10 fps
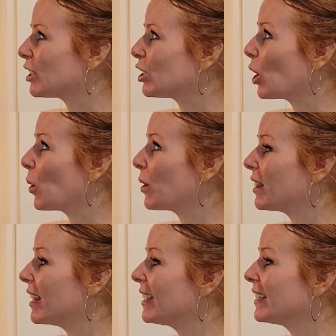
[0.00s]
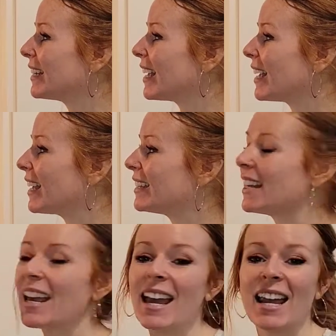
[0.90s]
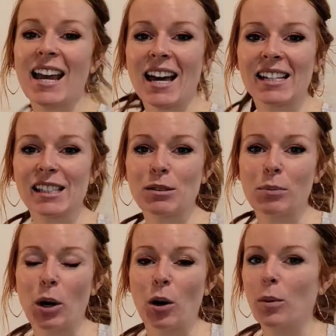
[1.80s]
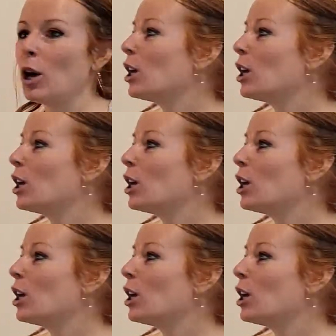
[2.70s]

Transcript: So this is an Edison bulb.